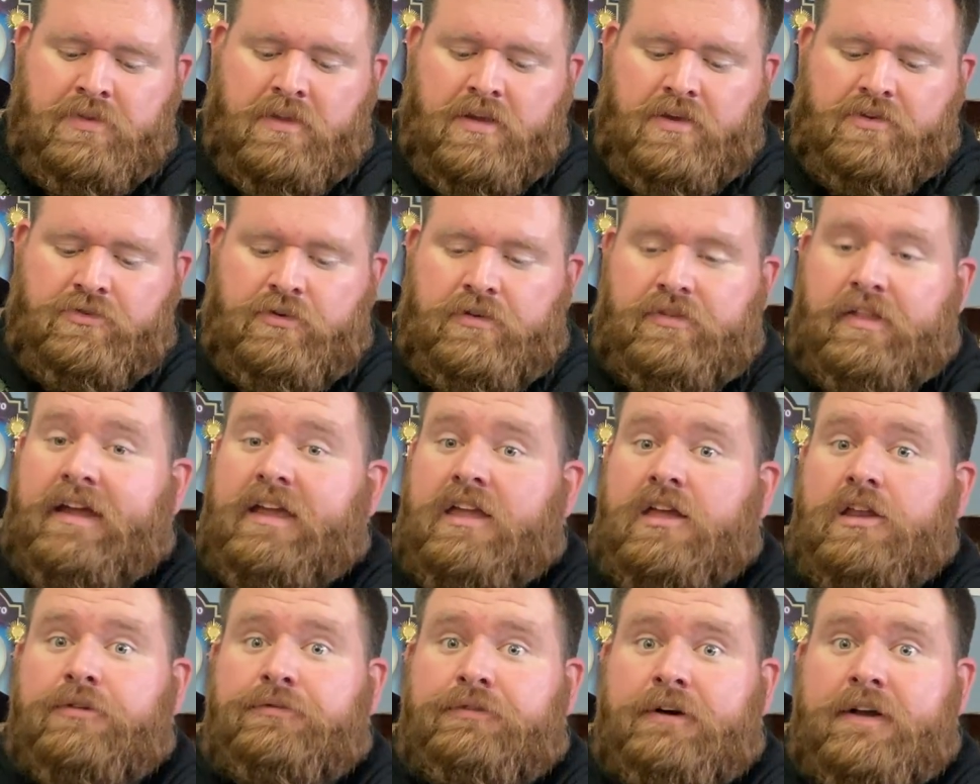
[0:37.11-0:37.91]
So I'd like
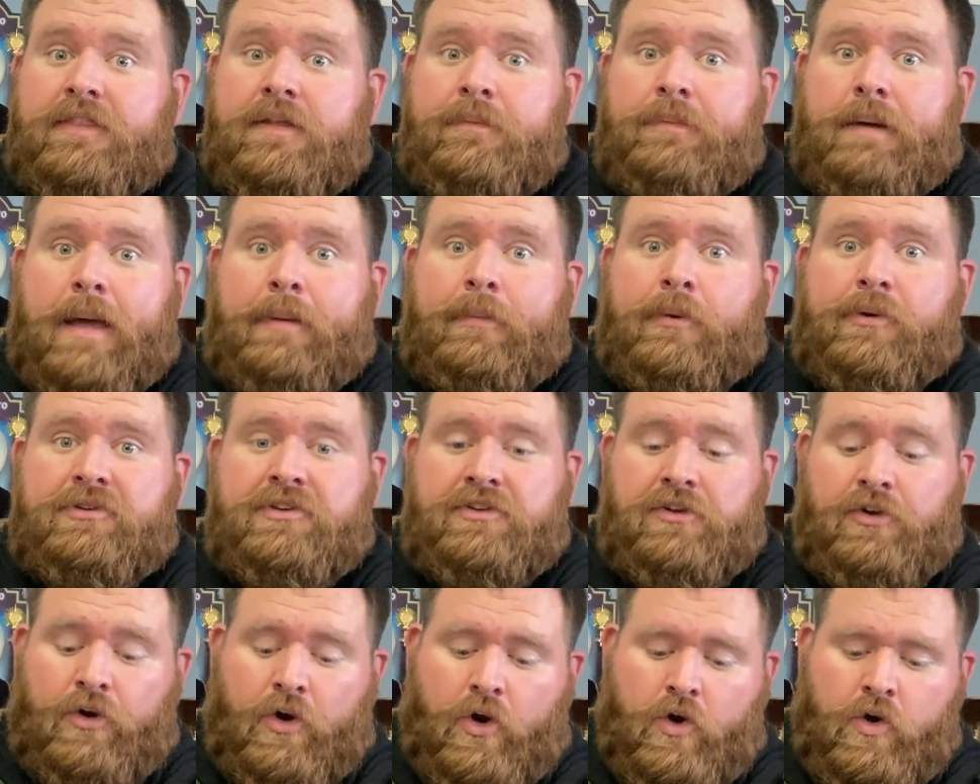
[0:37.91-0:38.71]
you to find the Bibles
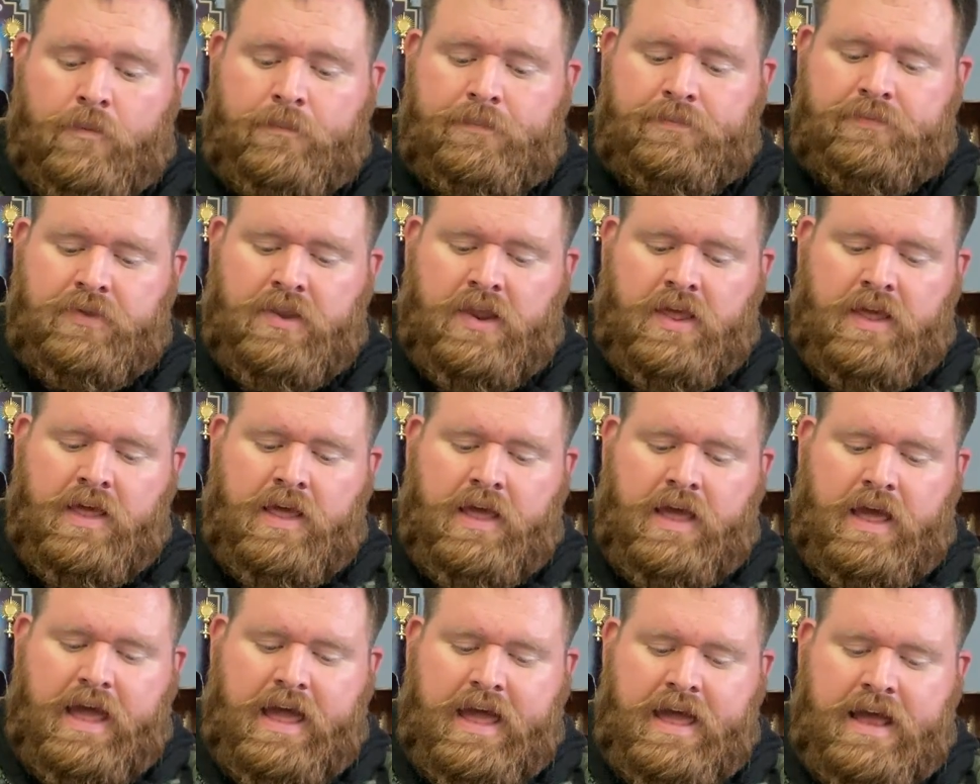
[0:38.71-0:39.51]
in your home,
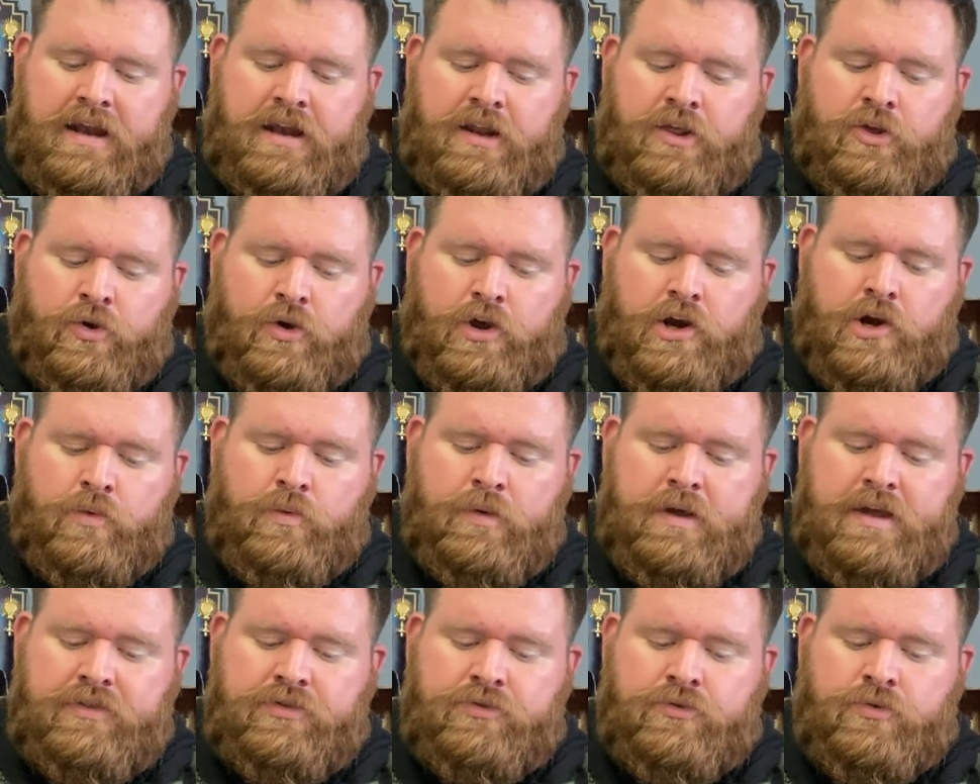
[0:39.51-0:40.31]
and you're going to
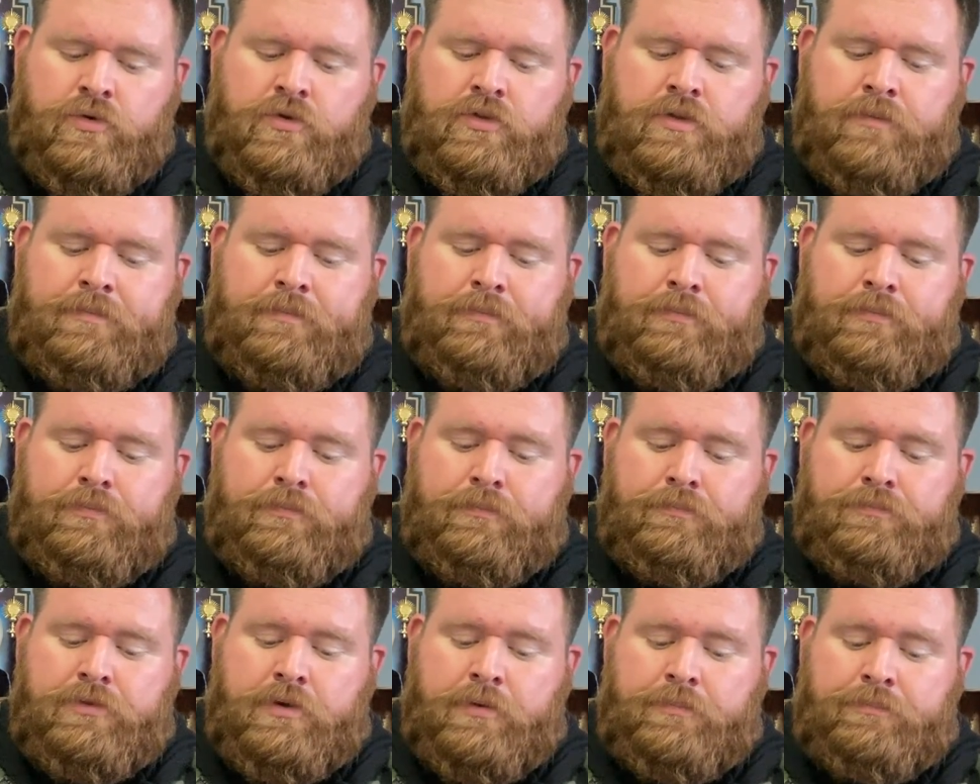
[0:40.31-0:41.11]
read through
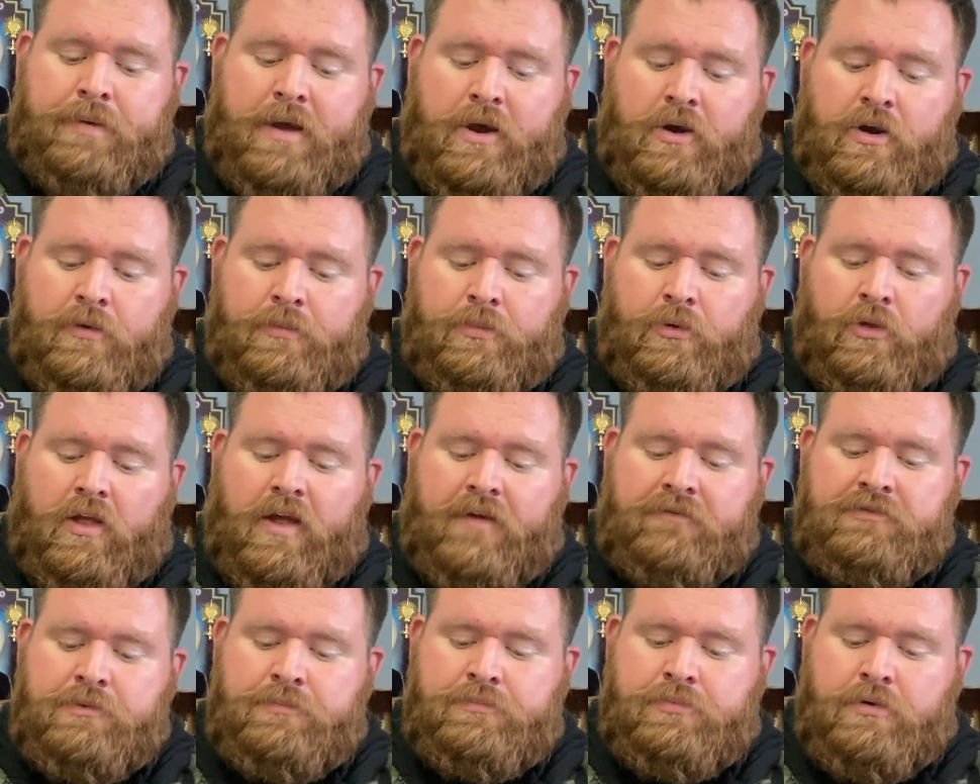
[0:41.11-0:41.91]
the parable
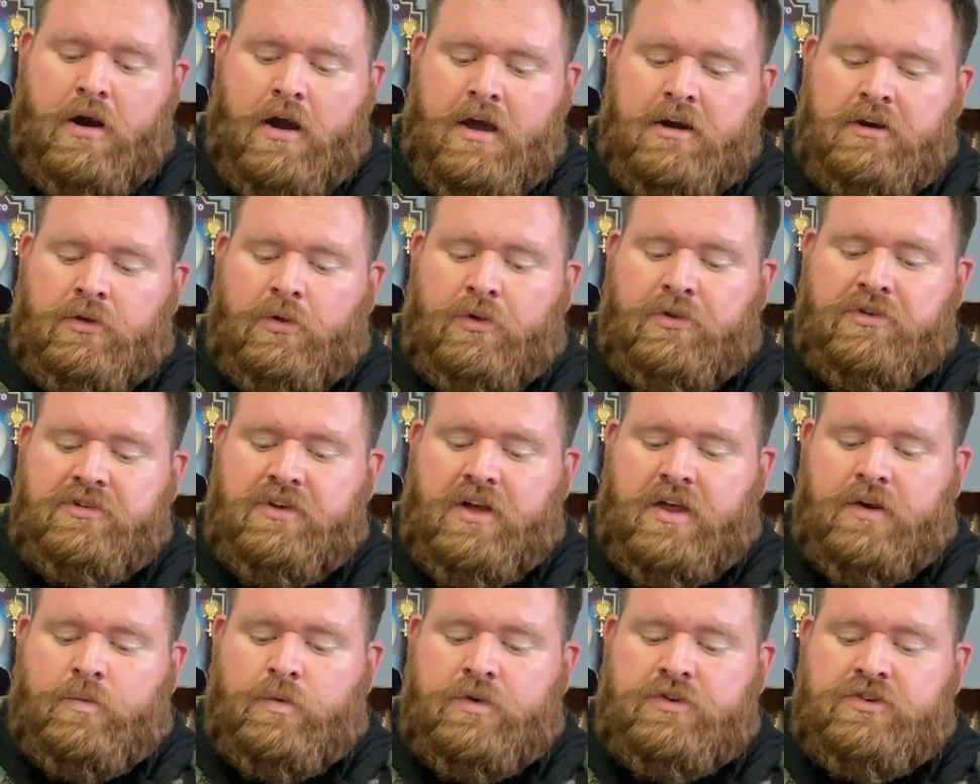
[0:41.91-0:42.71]
of the prodigal
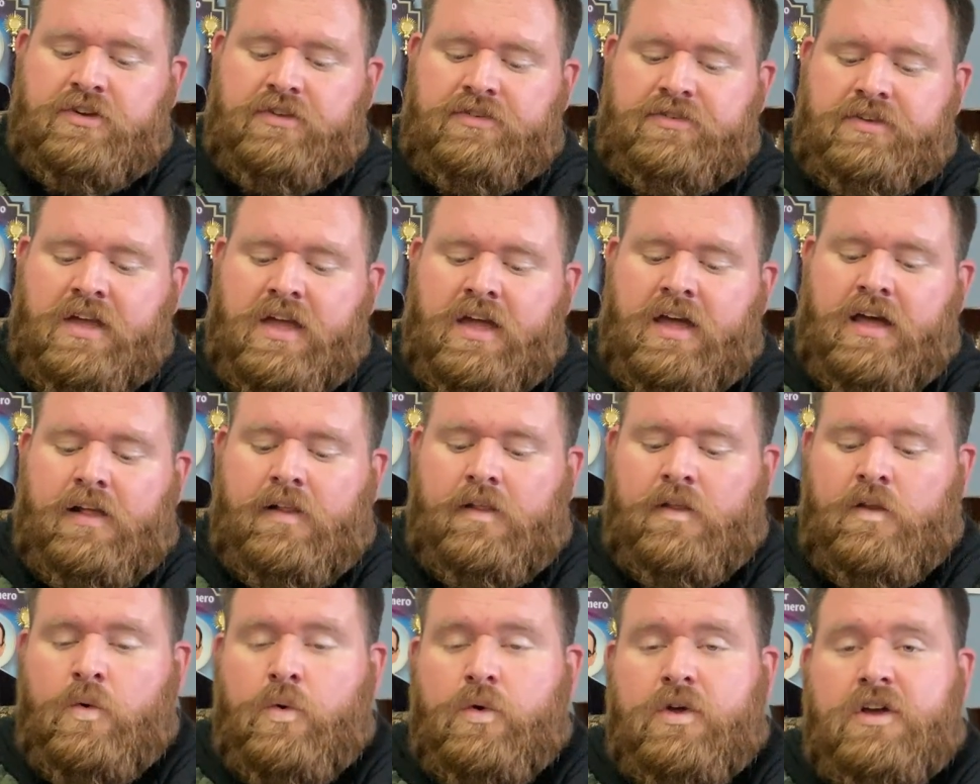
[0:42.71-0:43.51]
son, which is
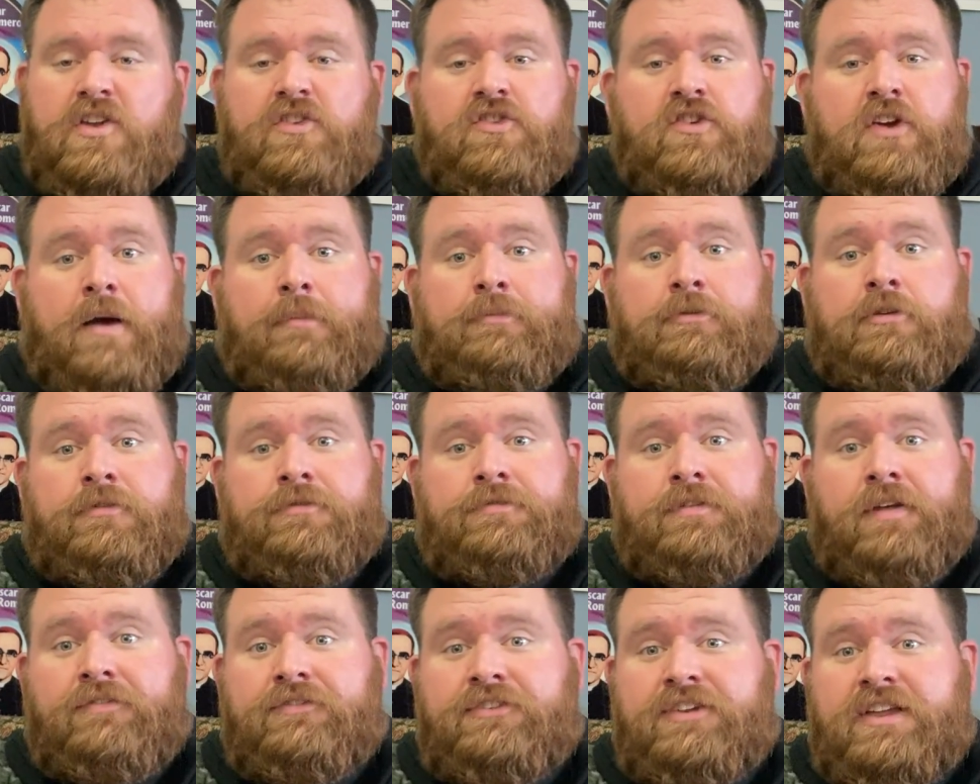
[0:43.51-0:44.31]
Luke chapter
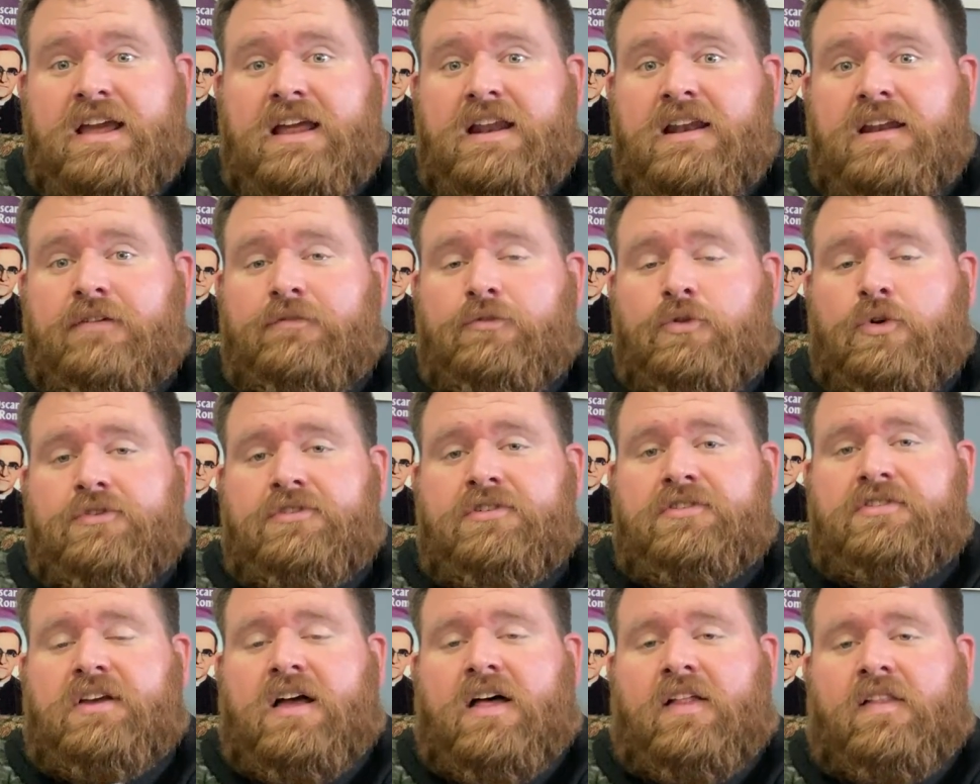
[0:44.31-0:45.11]
15,
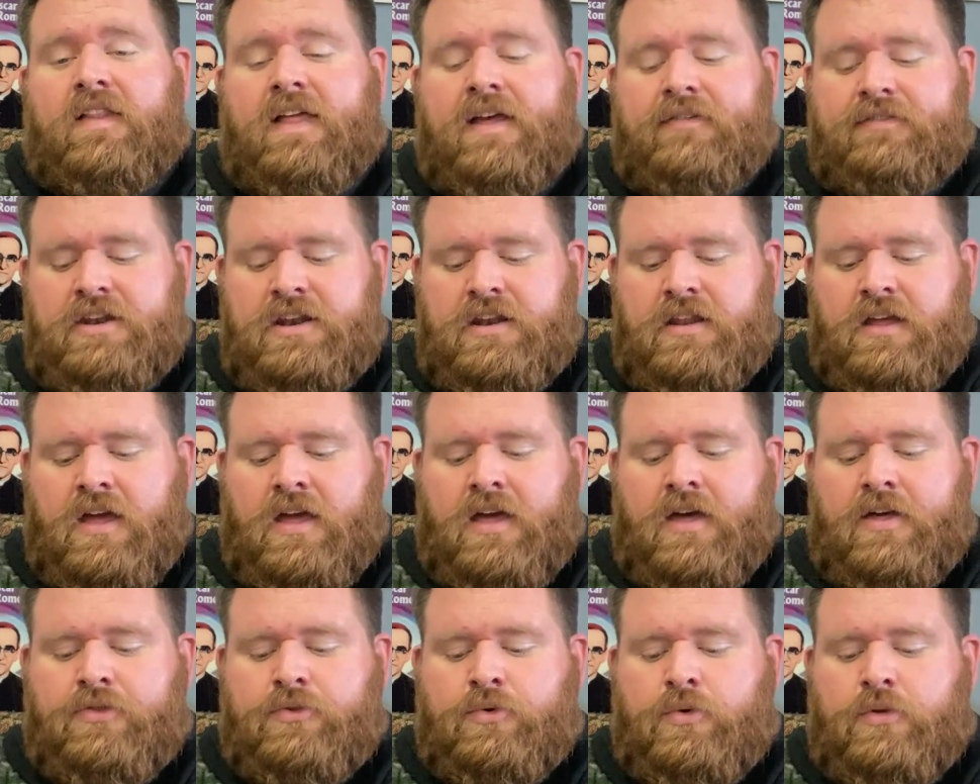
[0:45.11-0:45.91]
verses 11
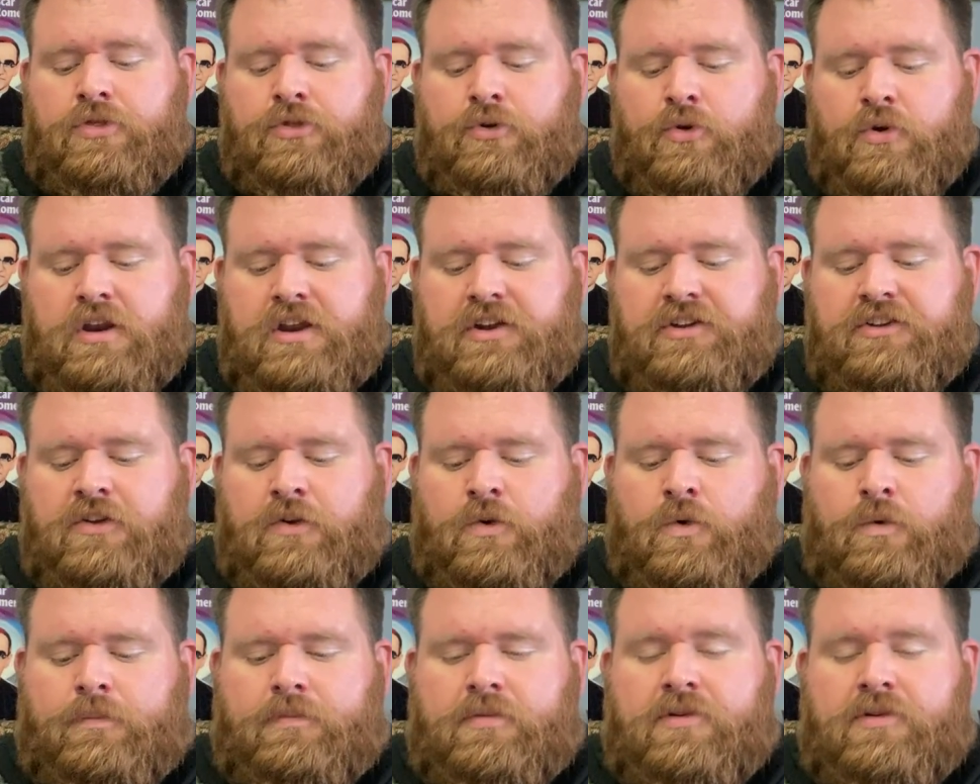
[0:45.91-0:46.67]
through 32.